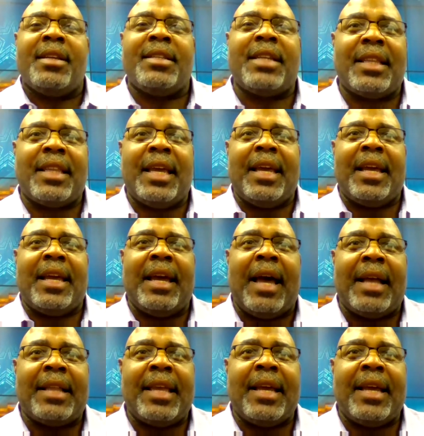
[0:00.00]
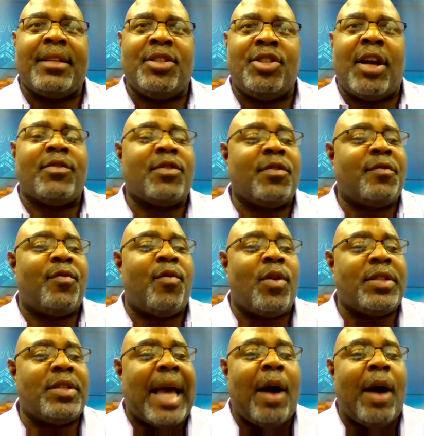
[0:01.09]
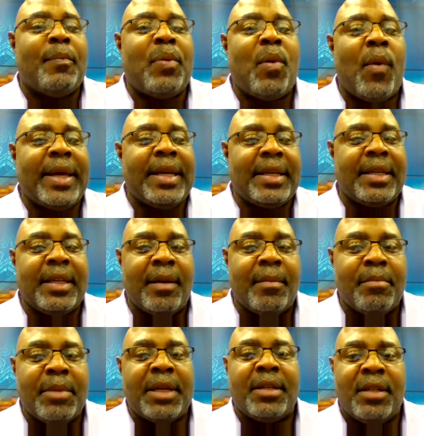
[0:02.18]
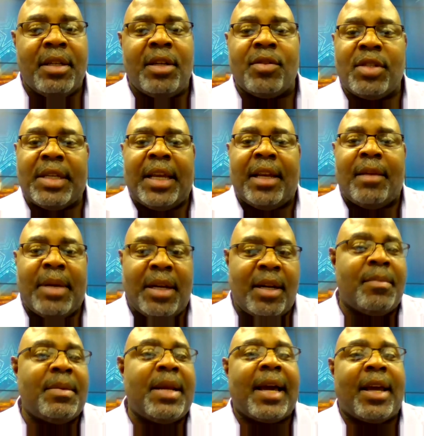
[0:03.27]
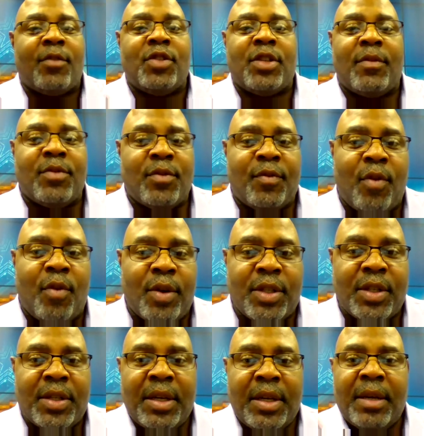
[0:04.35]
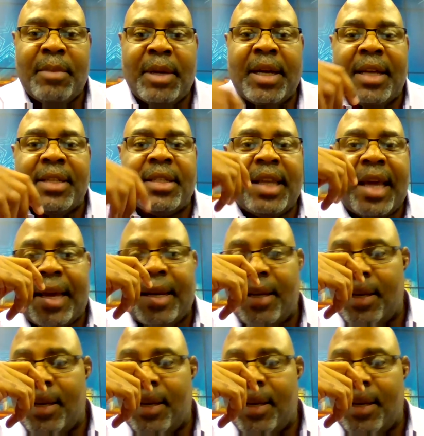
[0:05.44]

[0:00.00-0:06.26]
I think I think Jefferson Forest outpointed them, but you know Salem ended up knocking off Jefferson Forest because of that.